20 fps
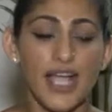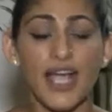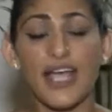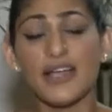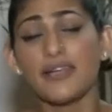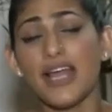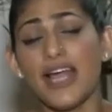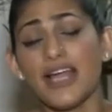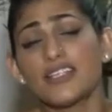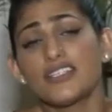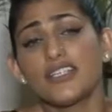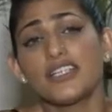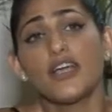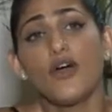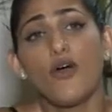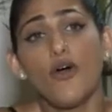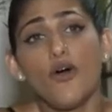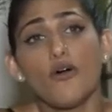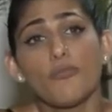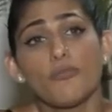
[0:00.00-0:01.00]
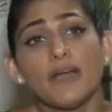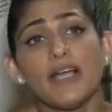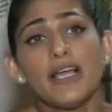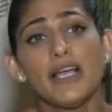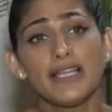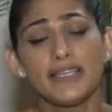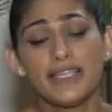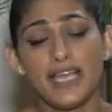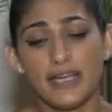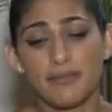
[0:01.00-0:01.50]
I'd actually hope
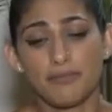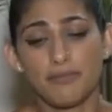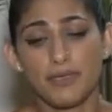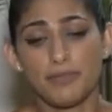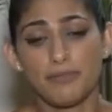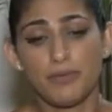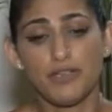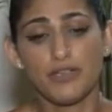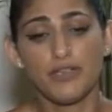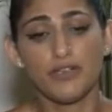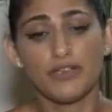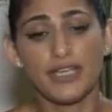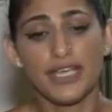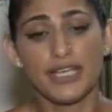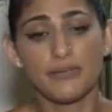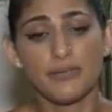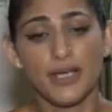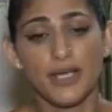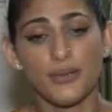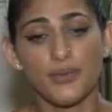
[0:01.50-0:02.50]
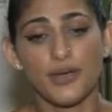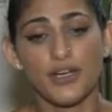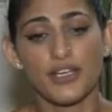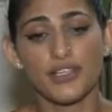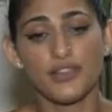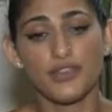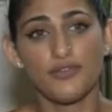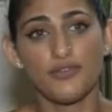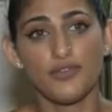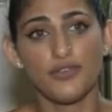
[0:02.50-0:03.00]
that people look at my
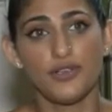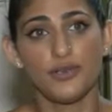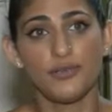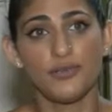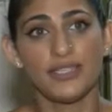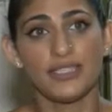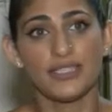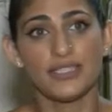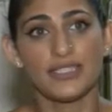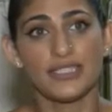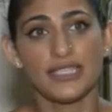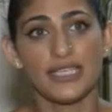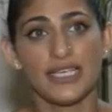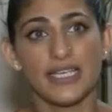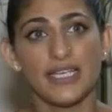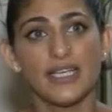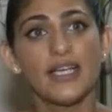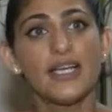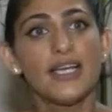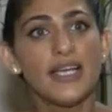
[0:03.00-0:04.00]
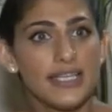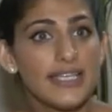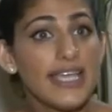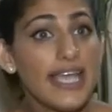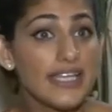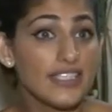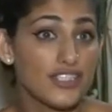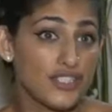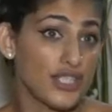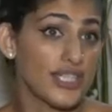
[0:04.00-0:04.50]
work in the film and say,
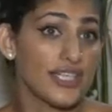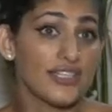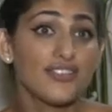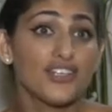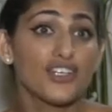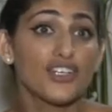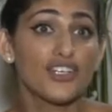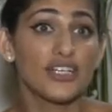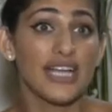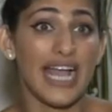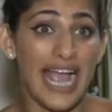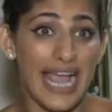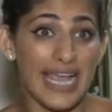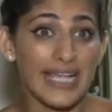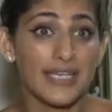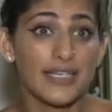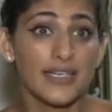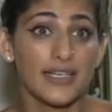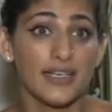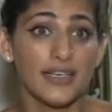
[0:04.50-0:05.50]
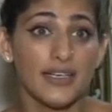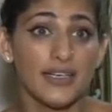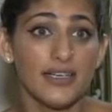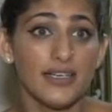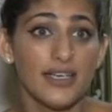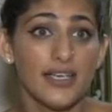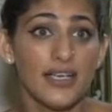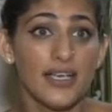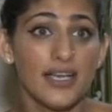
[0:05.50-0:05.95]
yes, she is a good anchor.